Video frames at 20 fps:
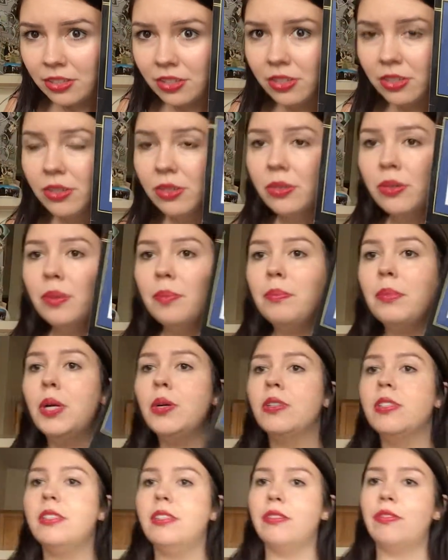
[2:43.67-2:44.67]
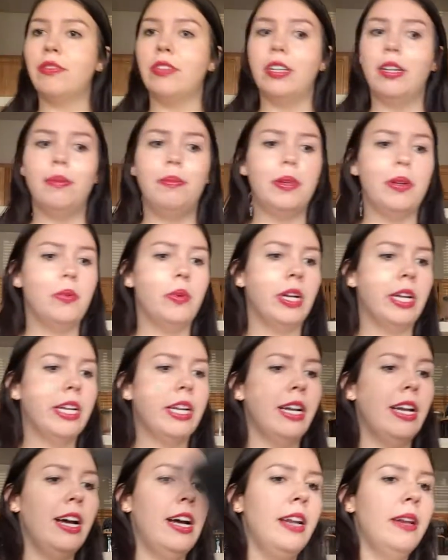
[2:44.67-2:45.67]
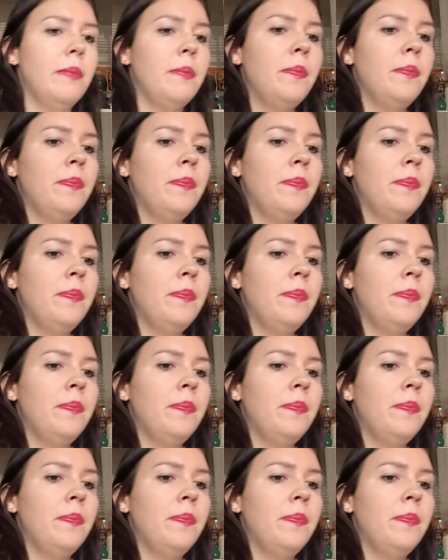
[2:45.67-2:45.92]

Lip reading: to most of what I've been working on.